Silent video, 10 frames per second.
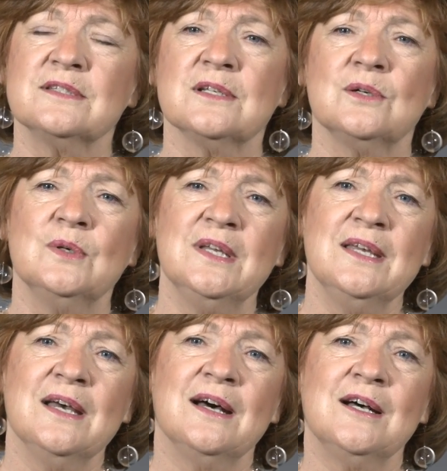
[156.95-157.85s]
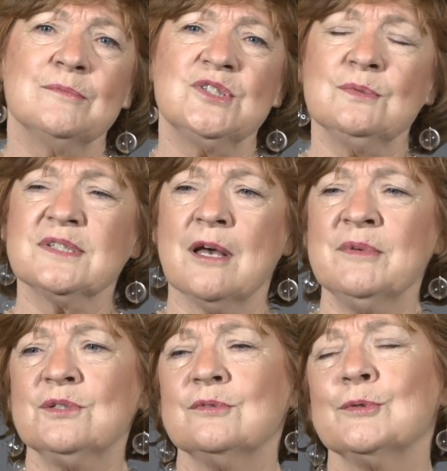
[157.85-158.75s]
So she was
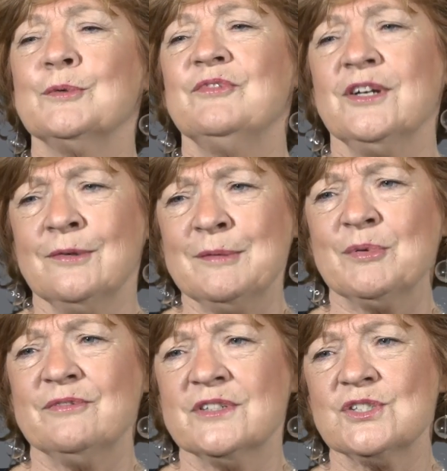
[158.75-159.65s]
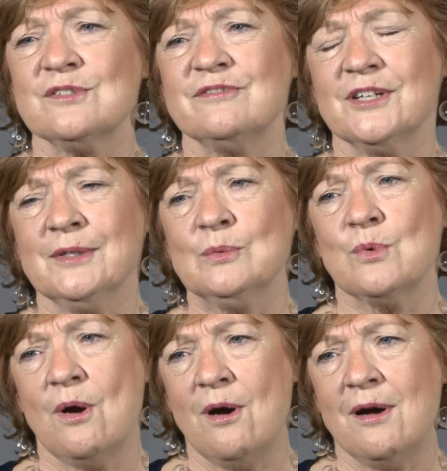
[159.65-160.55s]
coming to a very provincial, very
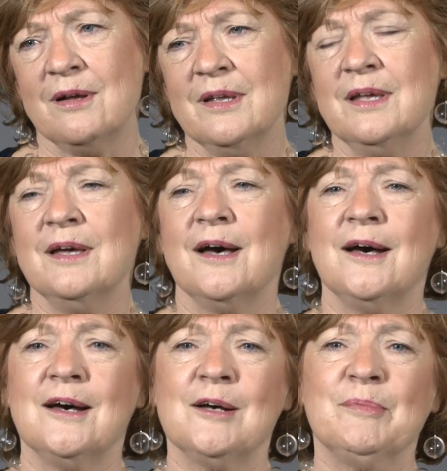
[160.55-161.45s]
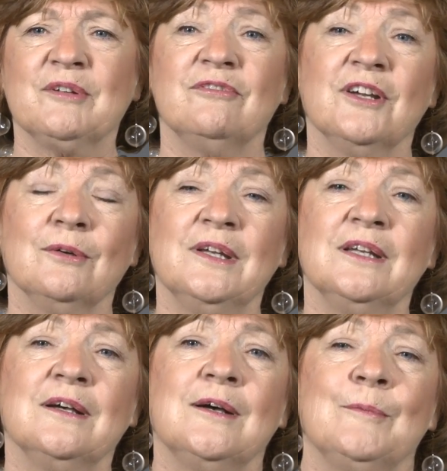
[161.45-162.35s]
raw, but very